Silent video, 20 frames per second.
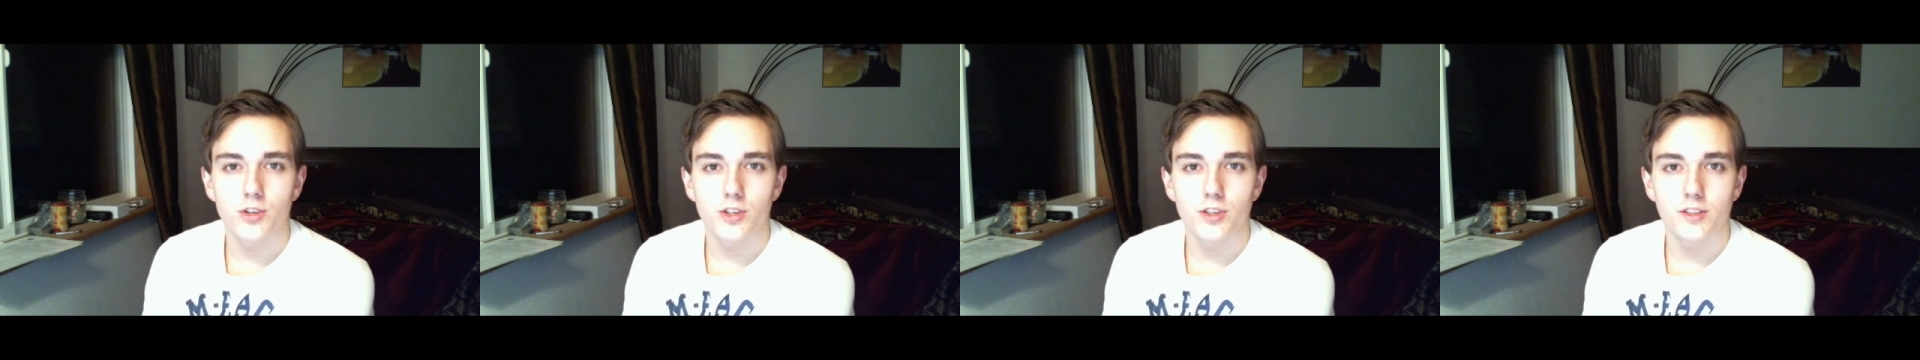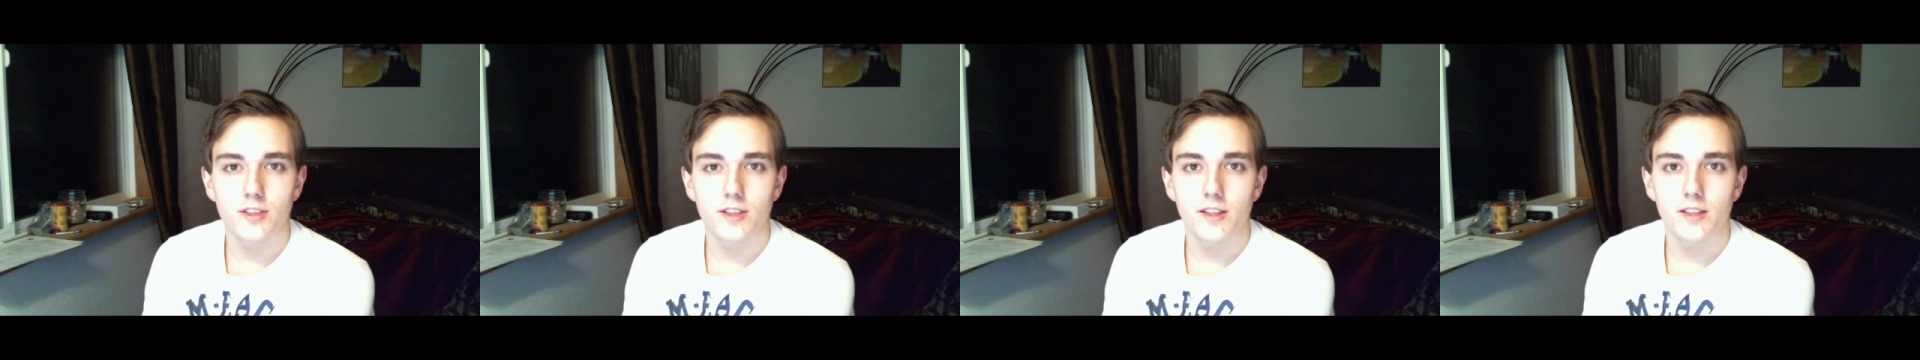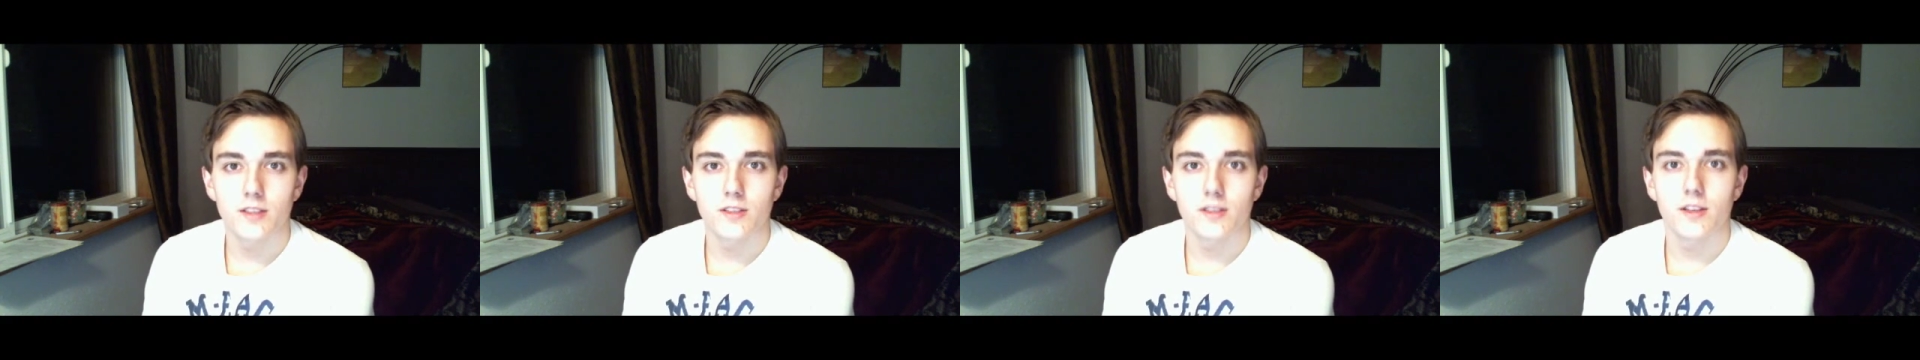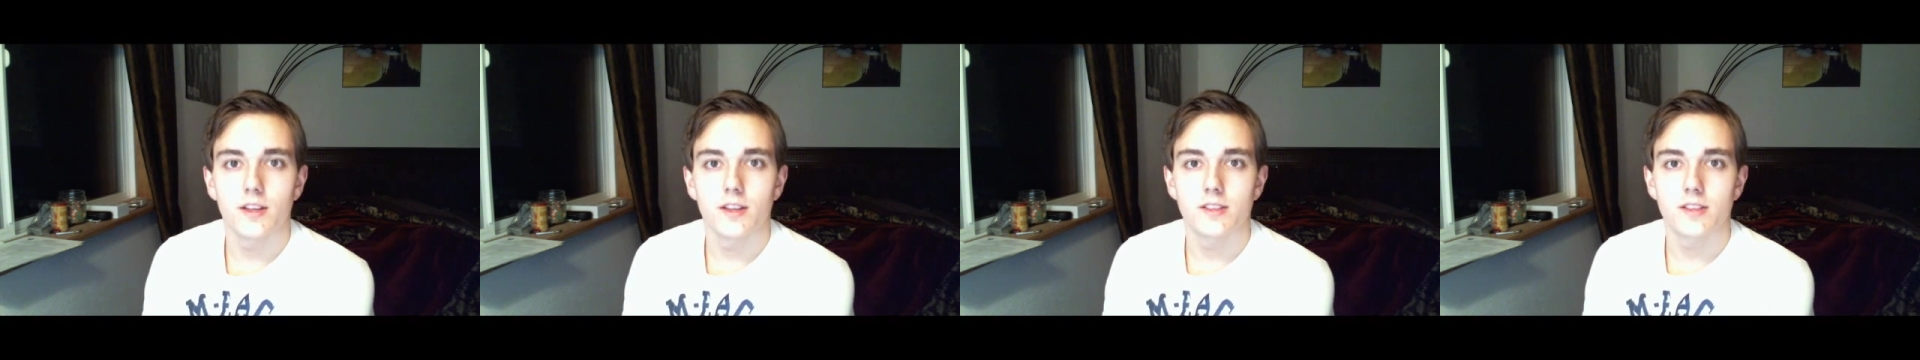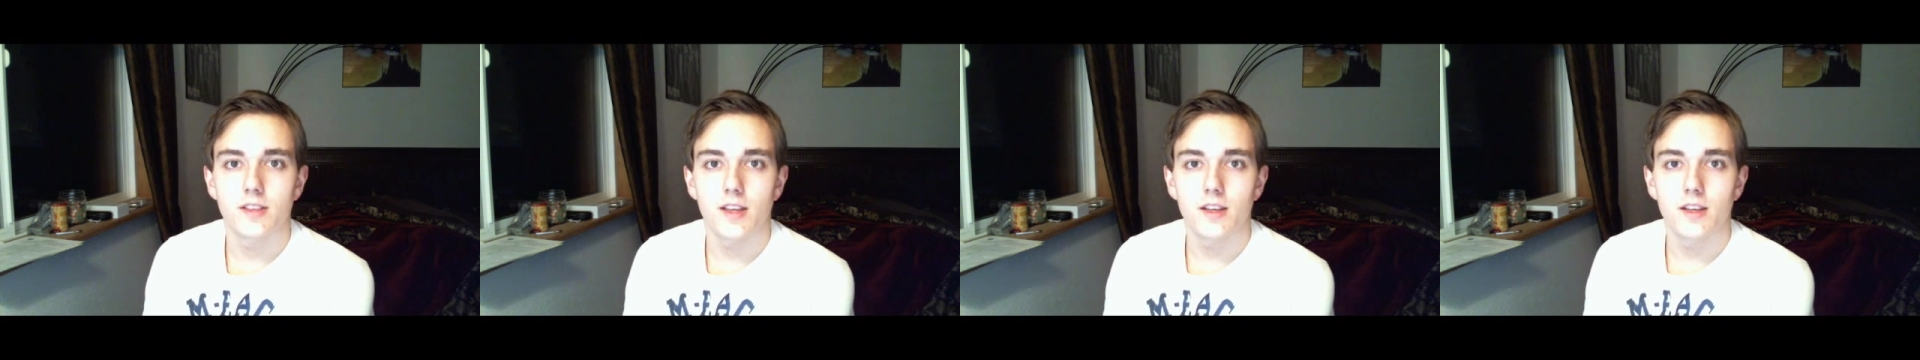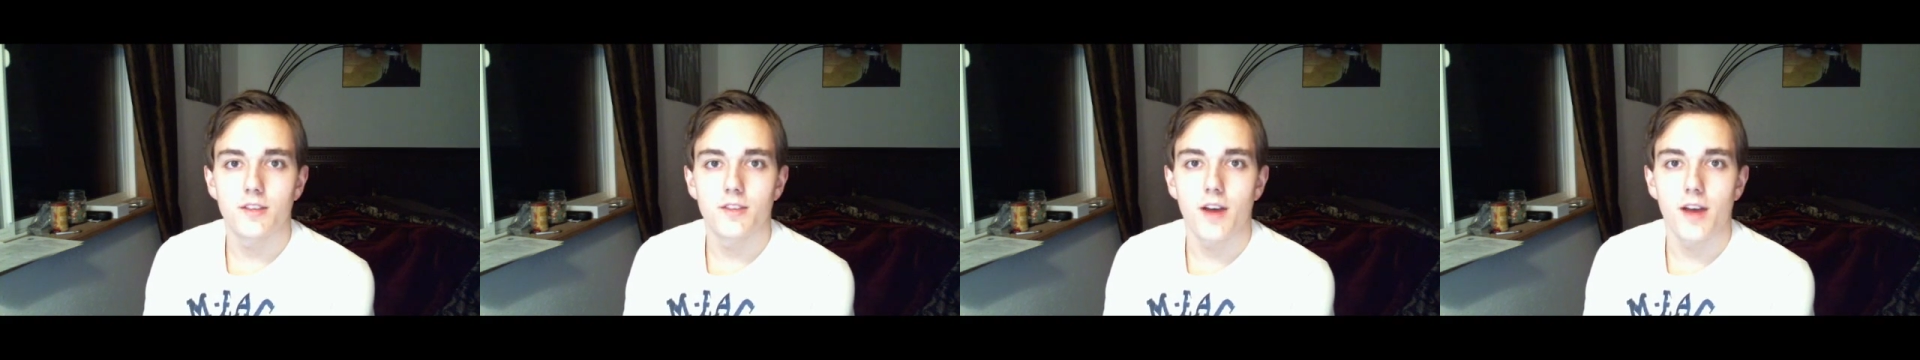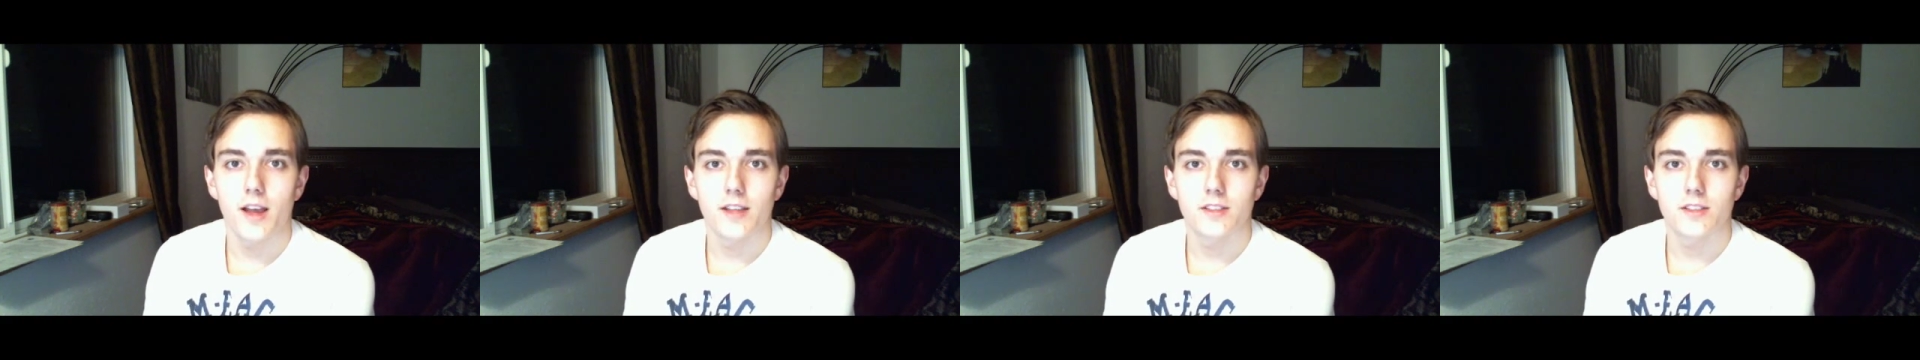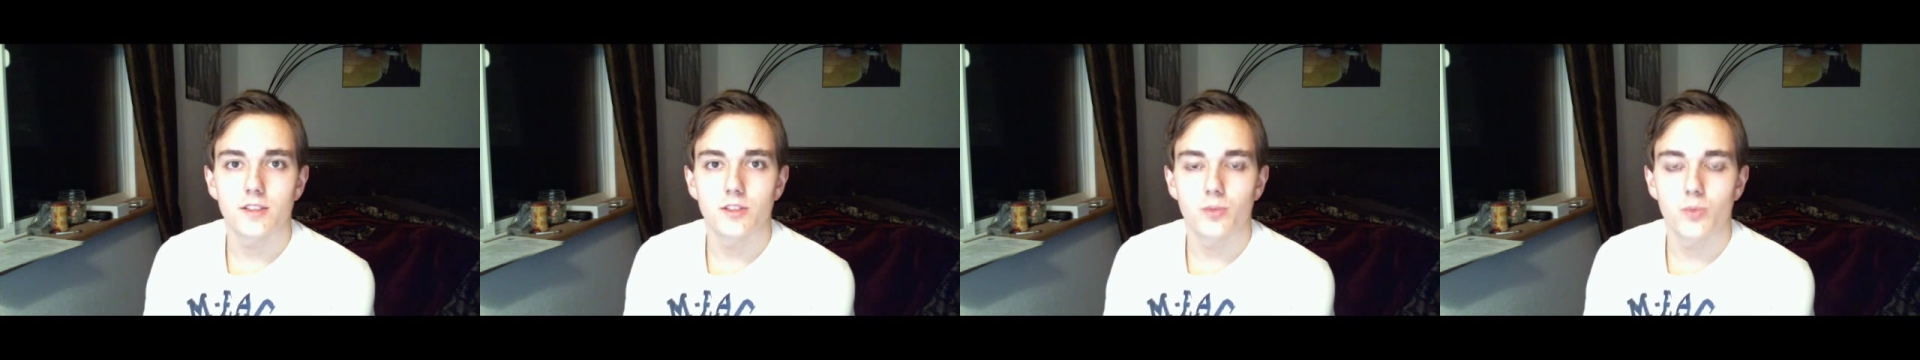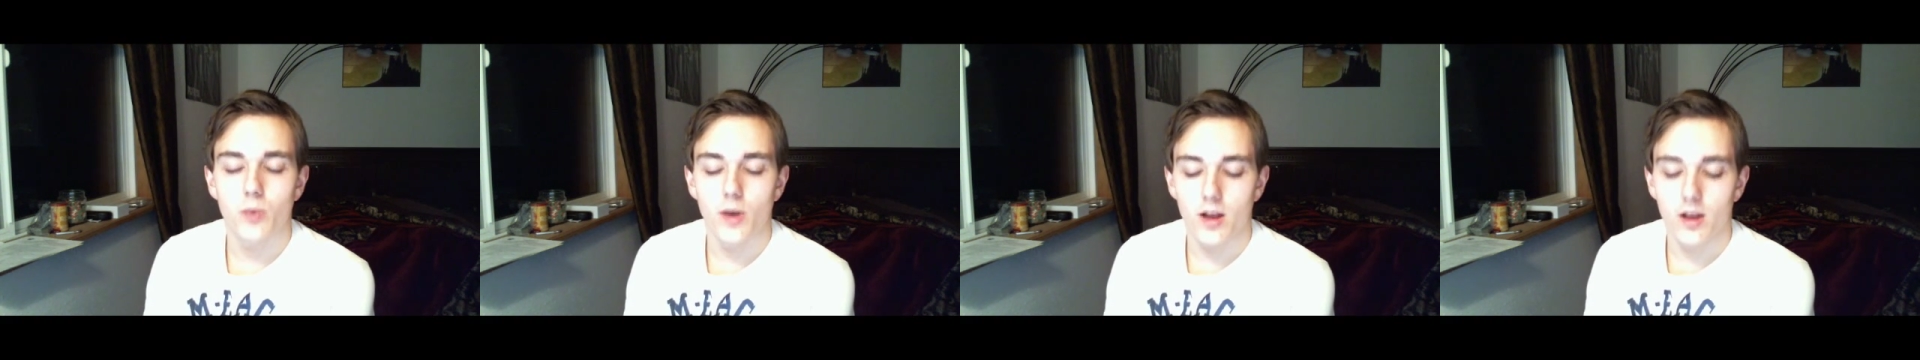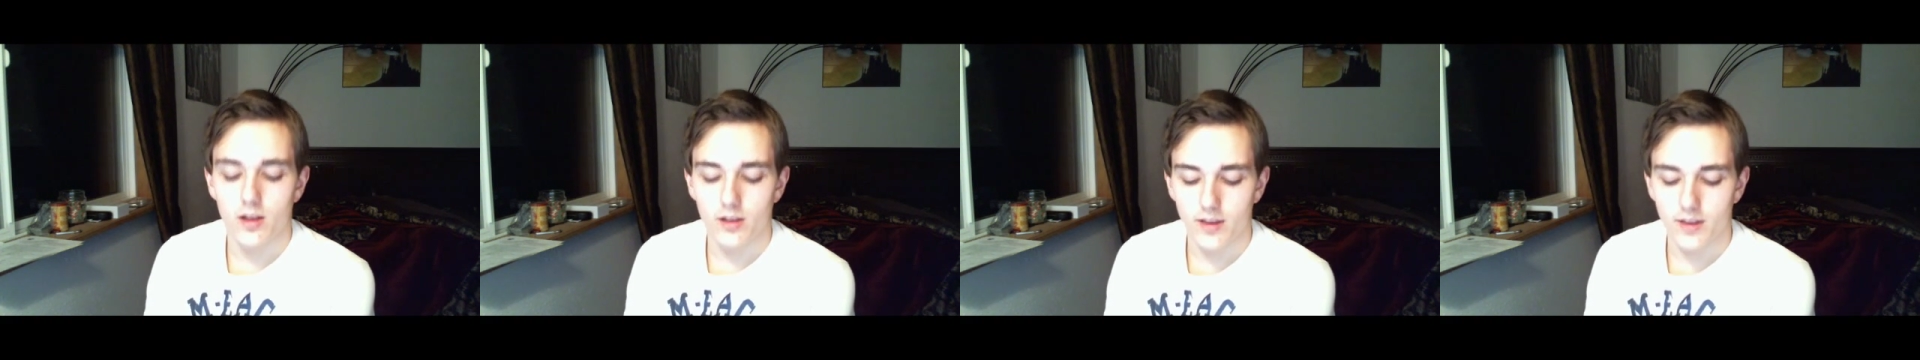just isn't incentivized as
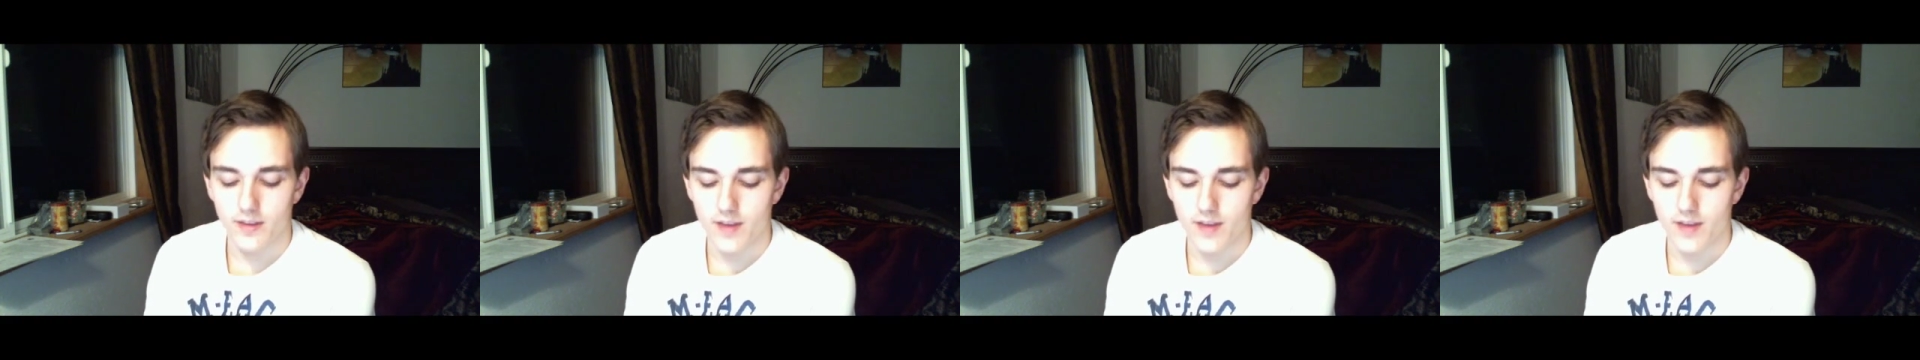well